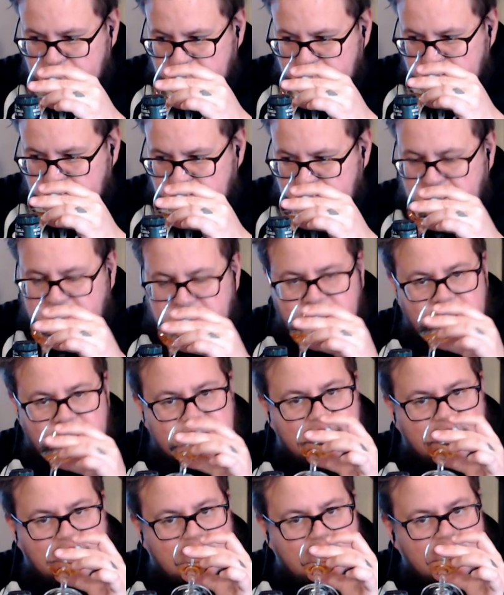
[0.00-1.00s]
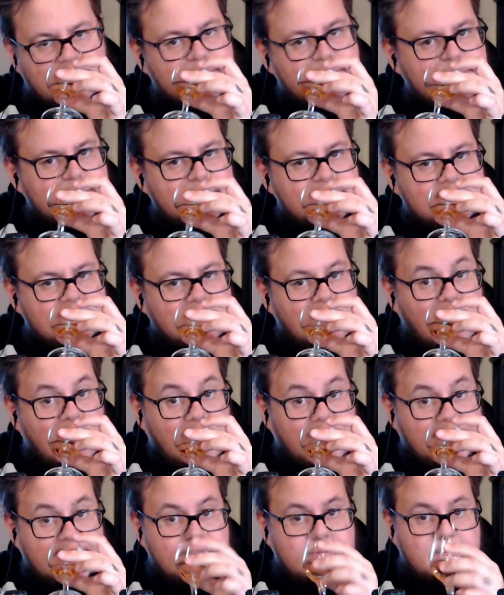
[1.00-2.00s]
There's also
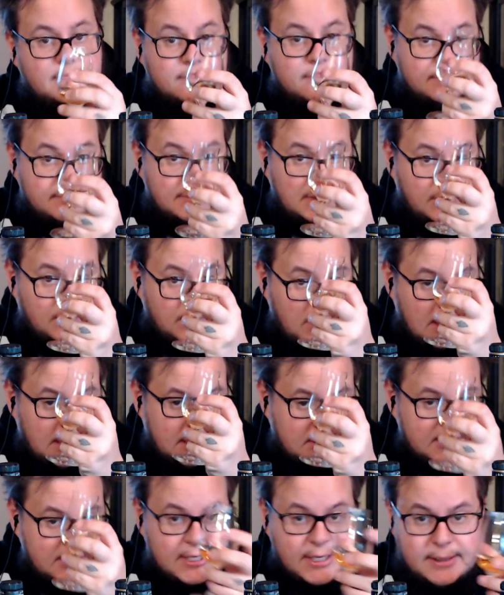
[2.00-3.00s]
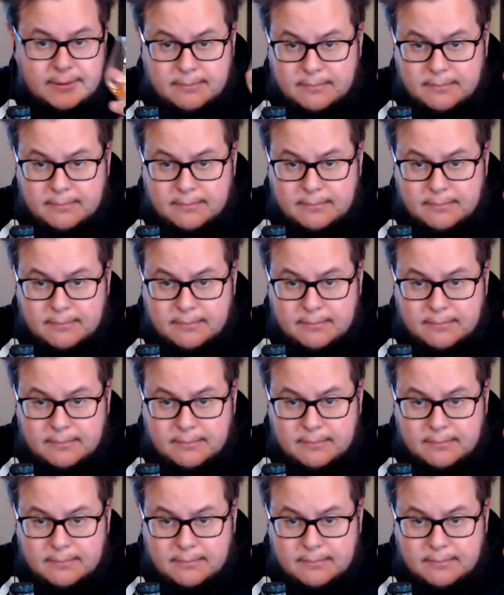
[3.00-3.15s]
honey, I would like to say,